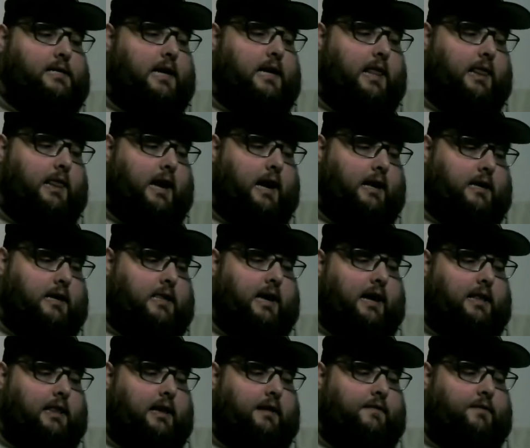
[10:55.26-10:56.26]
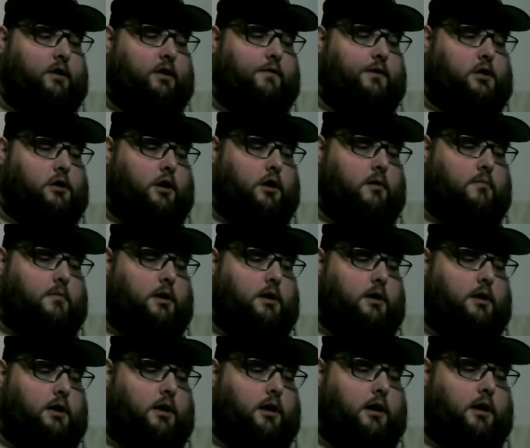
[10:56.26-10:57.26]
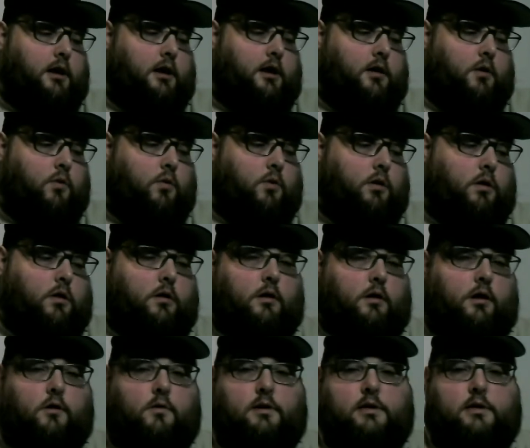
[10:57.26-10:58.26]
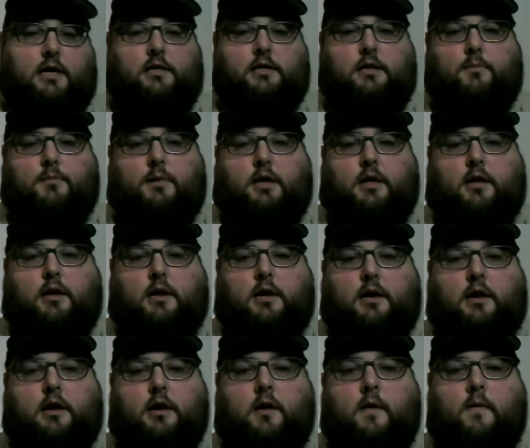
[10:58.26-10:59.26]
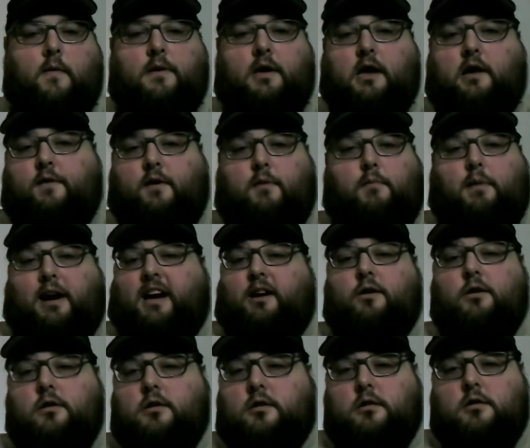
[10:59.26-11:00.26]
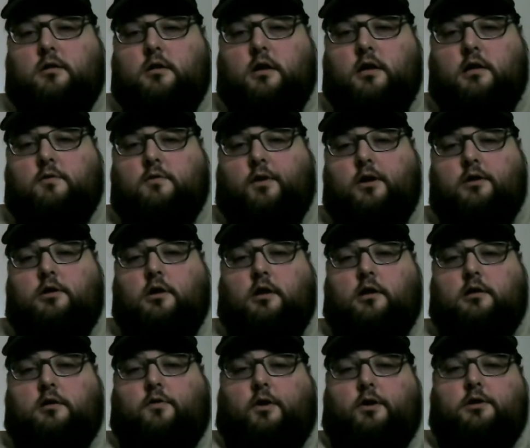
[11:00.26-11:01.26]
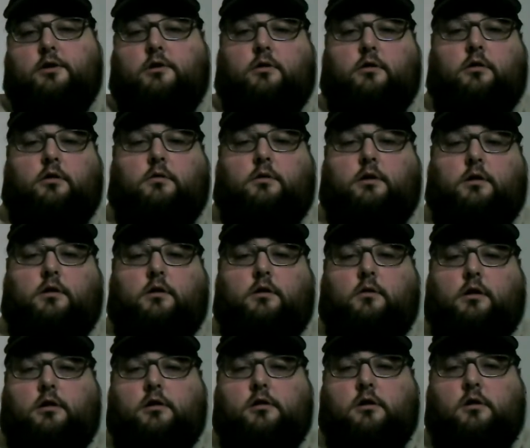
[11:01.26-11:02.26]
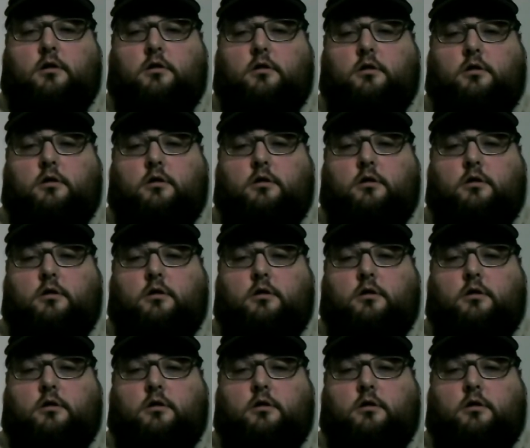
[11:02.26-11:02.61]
get that level of autonomy, or is that something that even matters as far as you're concerned?